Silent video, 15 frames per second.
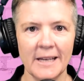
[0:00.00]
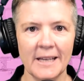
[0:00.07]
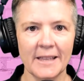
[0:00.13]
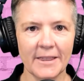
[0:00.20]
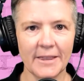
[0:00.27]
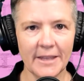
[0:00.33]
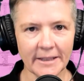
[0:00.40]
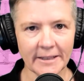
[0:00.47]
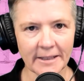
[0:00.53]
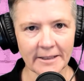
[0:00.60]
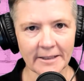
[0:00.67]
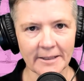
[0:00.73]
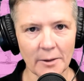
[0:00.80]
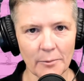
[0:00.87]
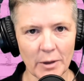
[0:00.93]
this
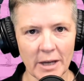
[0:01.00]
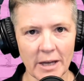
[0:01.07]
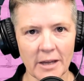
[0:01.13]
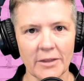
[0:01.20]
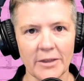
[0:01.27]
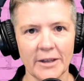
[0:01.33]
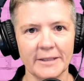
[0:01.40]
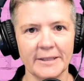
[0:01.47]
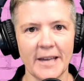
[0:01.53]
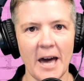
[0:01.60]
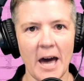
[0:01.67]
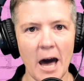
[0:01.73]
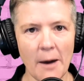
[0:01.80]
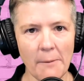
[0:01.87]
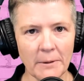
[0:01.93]
is something that's
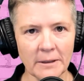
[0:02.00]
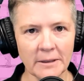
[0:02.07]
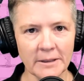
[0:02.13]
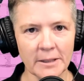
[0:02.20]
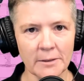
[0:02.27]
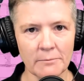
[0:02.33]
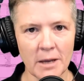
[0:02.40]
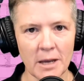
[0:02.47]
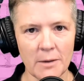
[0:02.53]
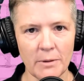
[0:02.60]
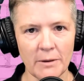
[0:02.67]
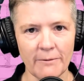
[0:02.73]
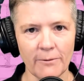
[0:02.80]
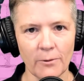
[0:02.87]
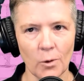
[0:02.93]
happened to me
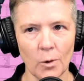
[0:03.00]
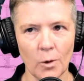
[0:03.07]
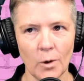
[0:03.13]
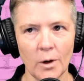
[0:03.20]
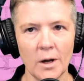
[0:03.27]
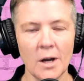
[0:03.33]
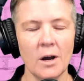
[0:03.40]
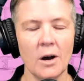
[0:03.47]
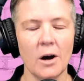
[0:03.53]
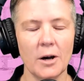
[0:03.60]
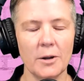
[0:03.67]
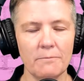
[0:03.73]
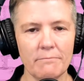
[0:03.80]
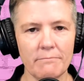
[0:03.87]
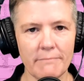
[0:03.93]
before
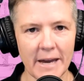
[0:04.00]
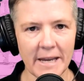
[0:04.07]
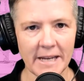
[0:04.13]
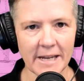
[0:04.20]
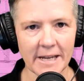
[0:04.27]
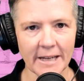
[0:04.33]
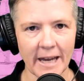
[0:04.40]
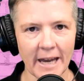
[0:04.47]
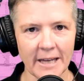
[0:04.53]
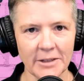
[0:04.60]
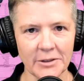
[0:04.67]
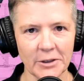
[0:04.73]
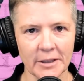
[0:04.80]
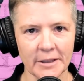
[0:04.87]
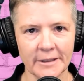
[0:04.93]
on many
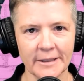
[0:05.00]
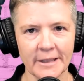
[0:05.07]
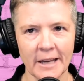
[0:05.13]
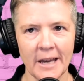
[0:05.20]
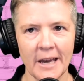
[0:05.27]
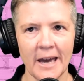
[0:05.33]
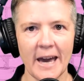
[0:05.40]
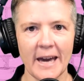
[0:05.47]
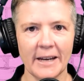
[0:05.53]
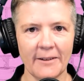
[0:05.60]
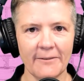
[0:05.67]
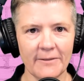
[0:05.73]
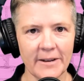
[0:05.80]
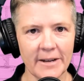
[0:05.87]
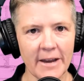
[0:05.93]
occasions, and
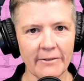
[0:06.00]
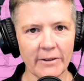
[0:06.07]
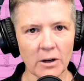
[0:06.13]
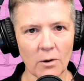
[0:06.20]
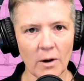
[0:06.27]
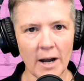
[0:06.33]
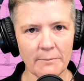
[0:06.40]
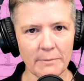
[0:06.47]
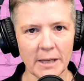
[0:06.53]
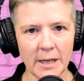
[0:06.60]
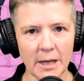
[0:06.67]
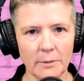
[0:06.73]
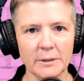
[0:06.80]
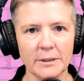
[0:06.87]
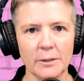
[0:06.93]
I've never quite been
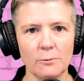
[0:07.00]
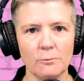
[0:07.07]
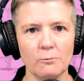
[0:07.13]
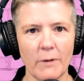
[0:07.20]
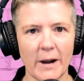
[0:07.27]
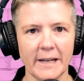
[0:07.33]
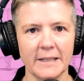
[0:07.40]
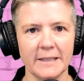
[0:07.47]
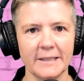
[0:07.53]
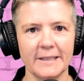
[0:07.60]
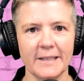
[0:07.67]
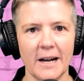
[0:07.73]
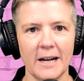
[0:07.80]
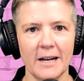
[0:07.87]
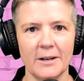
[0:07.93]
able to
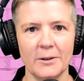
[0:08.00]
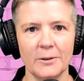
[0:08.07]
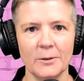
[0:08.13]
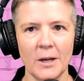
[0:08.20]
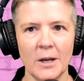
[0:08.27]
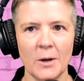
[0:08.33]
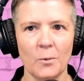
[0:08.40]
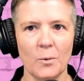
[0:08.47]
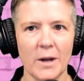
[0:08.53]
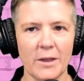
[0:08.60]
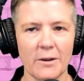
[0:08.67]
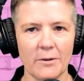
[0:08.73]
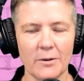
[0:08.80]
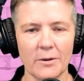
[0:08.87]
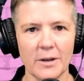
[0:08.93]
reconcile
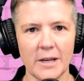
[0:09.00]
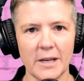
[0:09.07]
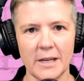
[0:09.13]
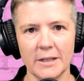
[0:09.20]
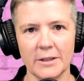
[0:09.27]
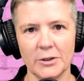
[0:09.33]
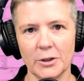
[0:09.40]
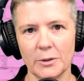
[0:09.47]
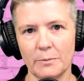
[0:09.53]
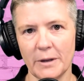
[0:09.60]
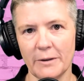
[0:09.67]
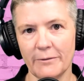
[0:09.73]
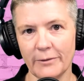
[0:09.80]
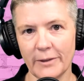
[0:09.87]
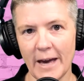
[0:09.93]
whether it should
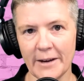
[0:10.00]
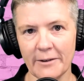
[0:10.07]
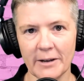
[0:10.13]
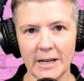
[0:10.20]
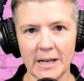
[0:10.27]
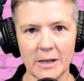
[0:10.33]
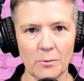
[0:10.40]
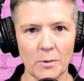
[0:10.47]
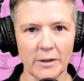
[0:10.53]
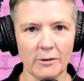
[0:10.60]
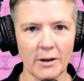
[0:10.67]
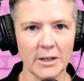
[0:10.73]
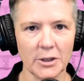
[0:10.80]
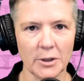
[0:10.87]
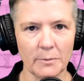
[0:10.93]
be flattery,
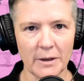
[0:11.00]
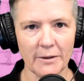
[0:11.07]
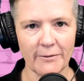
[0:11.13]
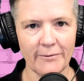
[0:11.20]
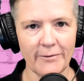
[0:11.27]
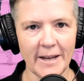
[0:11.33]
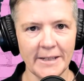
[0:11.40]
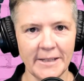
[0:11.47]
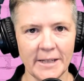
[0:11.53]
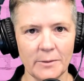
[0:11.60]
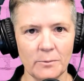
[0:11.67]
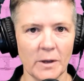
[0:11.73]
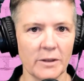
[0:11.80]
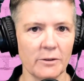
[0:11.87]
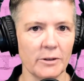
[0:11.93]
whether I should be
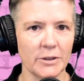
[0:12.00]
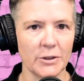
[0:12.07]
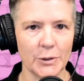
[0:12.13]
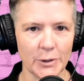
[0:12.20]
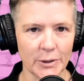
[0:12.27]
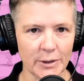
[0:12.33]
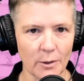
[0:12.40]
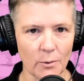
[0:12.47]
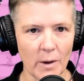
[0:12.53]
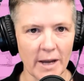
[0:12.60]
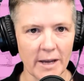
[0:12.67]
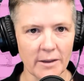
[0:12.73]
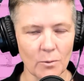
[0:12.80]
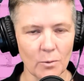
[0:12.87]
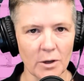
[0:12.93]
offended, whether it's just the
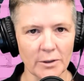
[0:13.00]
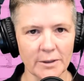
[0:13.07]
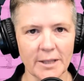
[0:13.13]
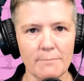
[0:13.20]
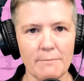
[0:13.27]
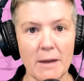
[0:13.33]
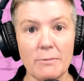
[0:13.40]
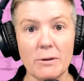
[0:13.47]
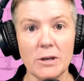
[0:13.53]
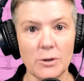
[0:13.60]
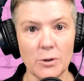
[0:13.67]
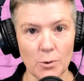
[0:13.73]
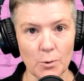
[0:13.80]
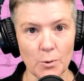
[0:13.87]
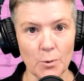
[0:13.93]
way of the world. So maybe
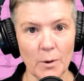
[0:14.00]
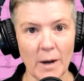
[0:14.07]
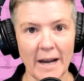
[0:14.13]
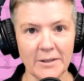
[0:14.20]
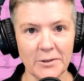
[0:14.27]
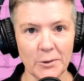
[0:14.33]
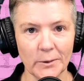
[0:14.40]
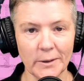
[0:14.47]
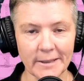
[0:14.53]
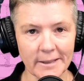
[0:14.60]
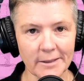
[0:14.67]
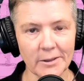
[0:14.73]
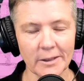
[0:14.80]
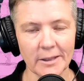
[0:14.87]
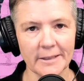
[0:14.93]
you, as you
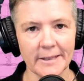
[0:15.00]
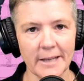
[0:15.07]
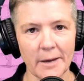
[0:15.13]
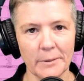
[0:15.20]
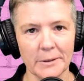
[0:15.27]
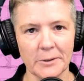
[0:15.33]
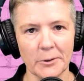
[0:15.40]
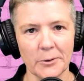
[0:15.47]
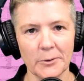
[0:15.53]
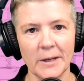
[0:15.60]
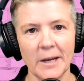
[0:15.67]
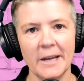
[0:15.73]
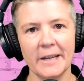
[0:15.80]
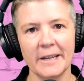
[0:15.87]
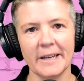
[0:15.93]
listen to this episode,
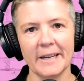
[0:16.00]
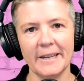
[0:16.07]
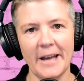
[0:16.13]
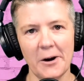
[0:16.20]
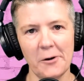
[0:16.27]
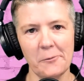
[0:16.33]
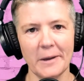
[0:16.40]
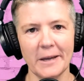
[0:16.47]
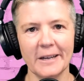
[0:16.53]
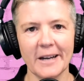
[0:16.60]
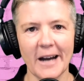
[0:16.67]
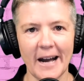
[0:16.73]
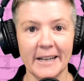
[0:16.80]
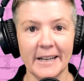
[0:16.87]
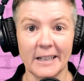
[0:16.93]
can help me
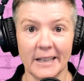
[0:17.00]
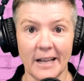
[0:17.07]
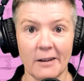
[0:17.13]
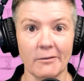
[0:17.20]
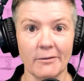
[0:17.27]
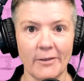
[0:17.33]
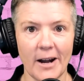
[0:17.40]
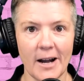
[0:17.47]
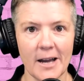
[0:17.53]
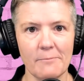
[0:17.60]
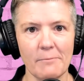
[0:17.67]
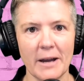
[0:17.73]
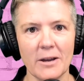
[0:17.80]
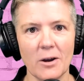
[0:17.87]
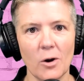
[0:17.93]
kind of clarify
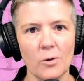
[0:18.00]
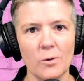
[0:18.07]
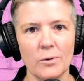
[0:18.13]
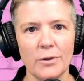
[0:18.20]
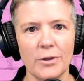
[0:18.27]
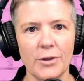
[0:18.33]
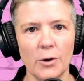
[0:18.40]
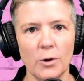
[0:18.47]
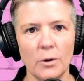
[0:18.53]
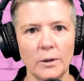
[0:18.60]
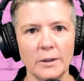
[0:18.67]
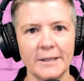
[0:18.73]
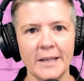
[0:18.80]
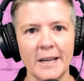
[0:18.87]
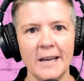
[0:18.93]
my own thoughts.